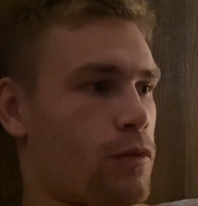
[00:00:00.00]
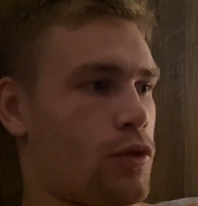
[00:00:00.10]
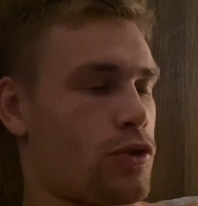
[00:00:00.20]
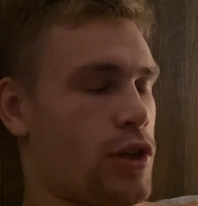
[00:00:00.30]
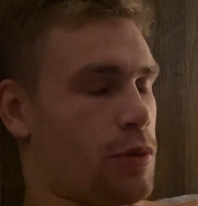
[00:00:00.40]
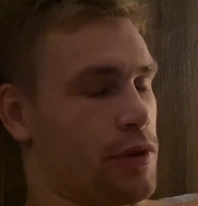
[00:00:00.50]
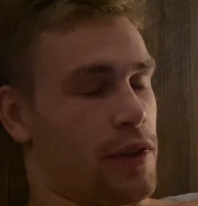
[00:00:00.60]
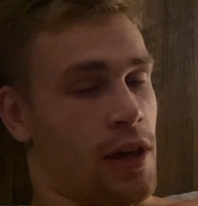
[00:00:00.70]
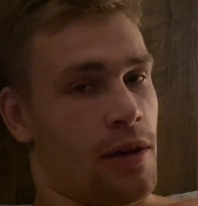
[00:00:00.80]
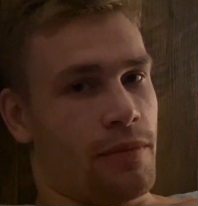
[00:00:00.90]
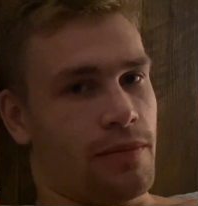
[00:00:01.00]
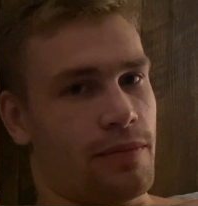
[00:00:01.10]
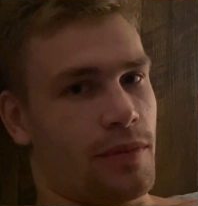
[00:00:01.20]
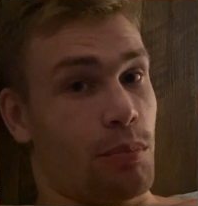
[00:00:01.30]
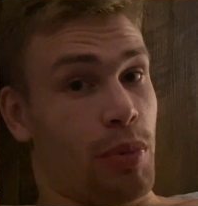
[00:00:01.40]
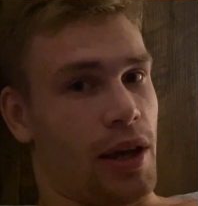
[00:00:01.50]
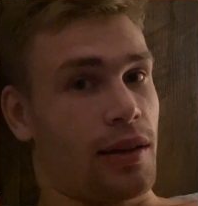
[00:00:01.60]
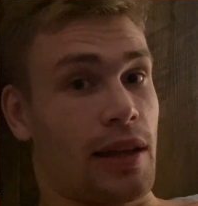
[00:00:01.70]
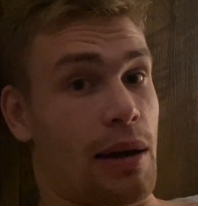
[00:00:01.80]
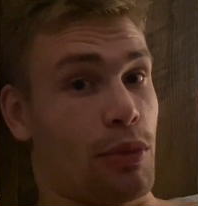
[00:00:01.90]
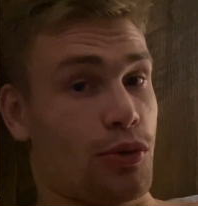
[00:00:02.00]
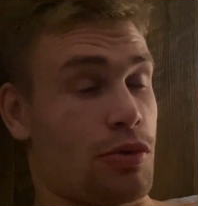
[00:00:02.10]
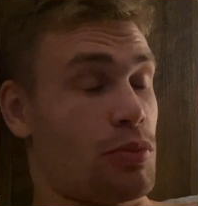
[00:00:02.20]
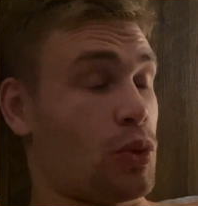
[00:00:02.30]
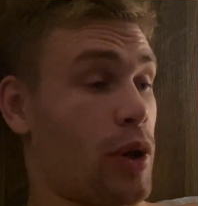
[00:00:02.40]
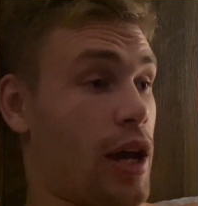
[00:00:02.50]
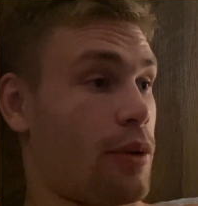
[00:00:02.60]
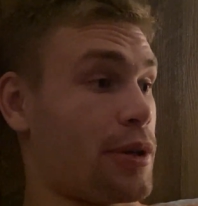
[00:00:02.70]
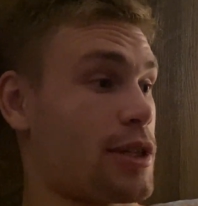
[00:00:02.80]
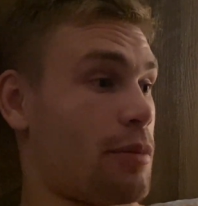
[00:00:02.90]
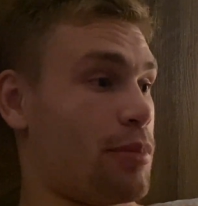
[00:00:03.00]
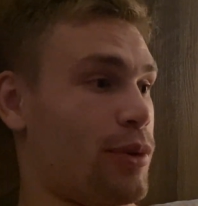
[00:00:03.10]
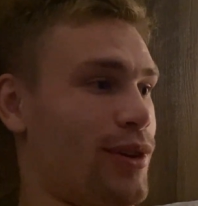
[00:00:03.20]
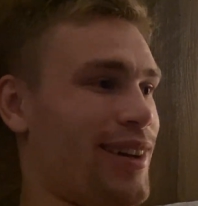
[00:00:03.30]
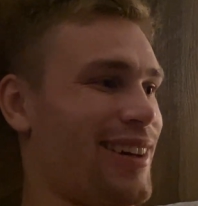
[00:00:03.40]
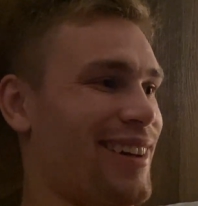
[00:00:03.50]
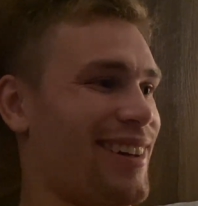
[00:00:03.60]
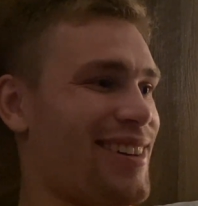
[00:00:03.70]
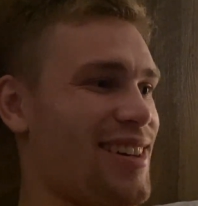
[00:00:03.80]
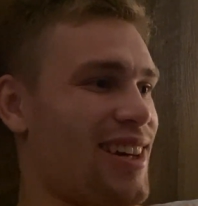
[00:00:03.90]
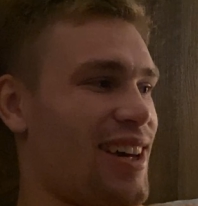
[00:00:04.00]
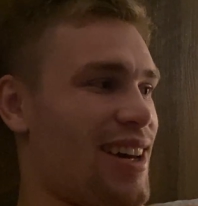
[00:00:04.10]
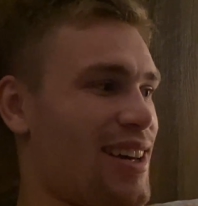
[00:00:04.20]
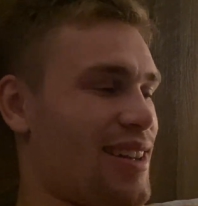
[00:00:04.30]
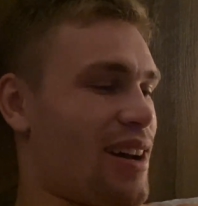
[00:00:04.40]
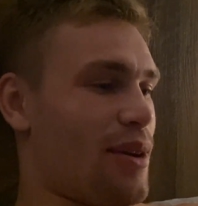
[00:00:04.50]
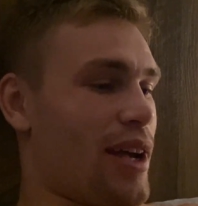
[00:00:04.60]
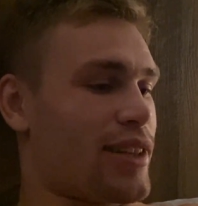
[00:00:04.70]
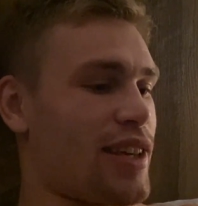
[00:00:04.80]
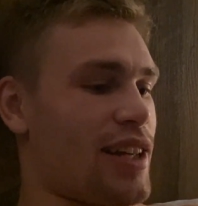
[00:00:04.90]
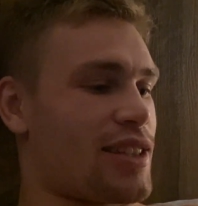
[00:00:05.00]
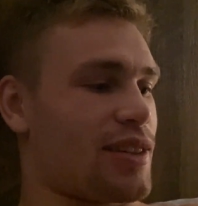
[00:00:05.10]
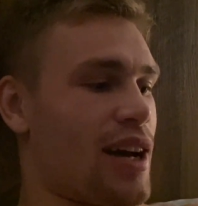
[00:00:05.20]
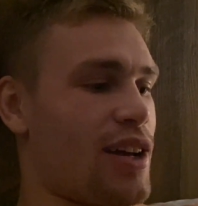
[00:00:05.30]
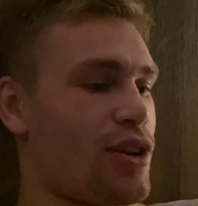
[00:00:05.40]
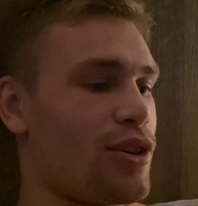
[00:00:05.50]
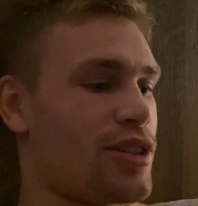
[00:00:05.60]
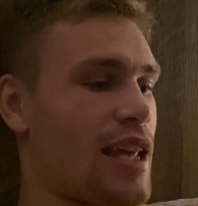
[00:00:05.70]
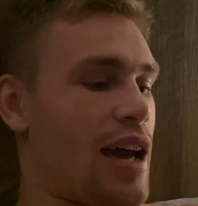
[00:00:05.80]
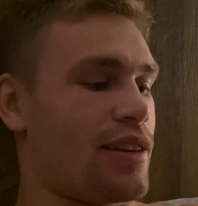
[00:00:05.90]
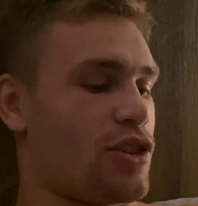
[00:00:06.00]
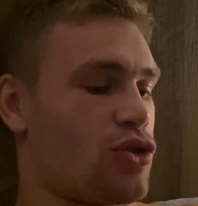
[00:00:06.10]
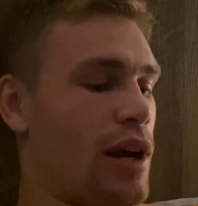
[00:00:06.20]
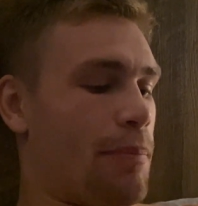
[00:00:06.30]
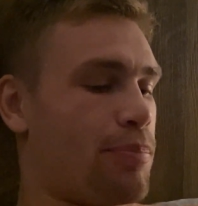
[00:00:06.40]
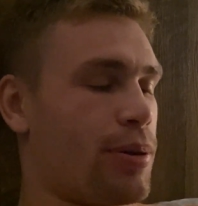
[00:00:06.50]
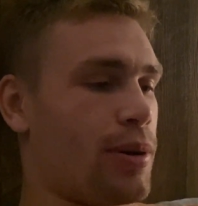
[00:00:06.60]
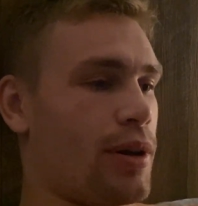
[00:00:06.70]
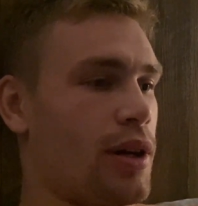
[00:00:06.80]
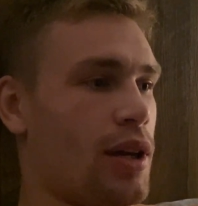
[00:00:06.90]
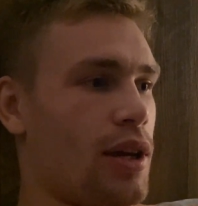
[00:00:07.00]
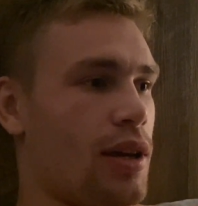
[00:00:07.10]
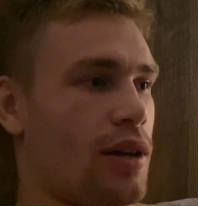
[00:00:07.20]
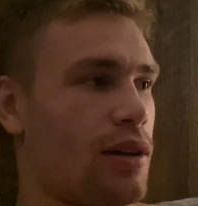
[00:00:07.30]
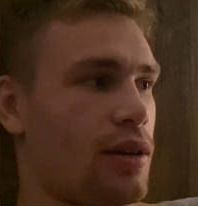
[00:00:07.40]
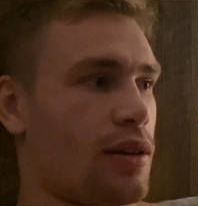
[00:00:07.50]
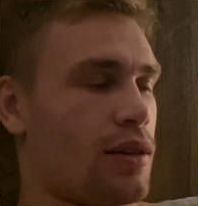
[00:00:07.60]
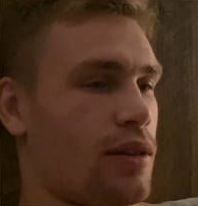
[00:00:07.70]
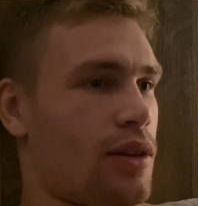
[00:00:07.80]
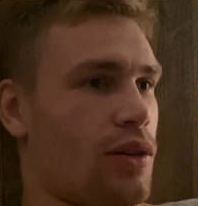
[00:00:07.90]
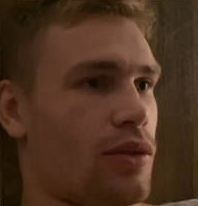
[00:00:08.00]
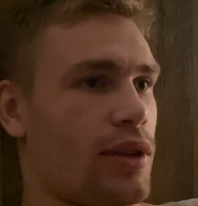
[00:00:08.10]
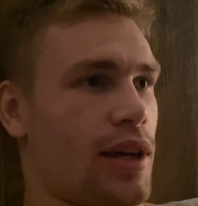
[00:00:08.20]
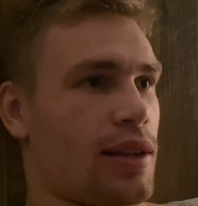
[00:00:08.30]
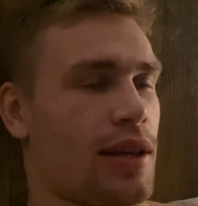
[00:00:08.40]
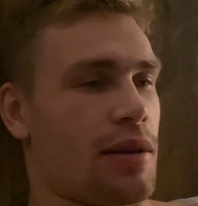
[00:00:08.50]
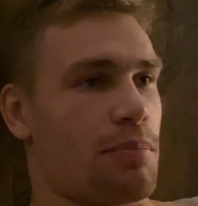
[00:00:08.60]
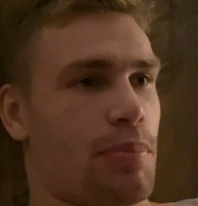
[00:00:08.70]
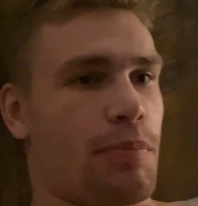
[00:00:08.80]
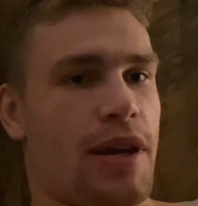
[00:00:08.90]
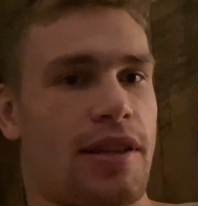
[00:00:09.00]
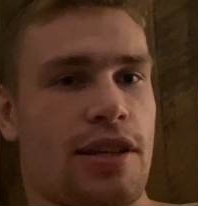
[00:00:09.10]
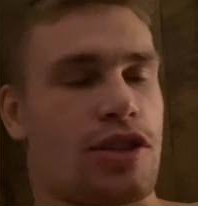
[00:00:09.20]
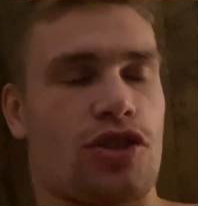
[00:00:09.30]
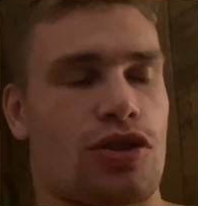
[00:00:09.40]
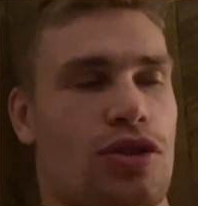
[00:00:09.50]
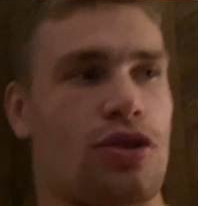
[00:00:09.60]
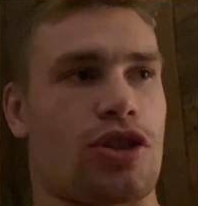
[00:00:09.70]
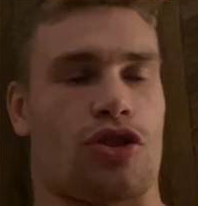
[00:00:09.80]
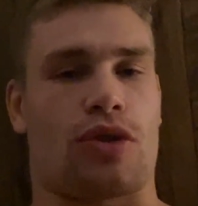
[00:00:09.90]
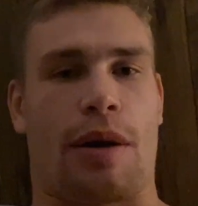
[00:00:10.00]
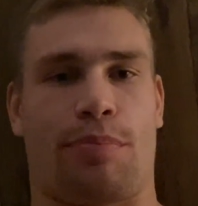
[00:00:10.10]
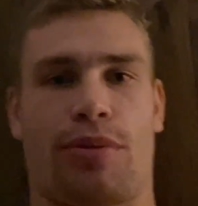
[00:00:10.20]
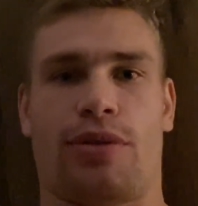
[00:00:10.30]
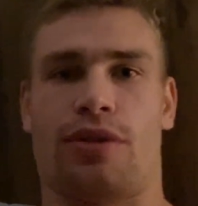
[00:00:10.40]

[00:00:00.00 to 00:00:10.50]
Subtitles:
Just like with the pink Lambos and blue hair example. Now, it's I understand the trap. You know, it's such a trap.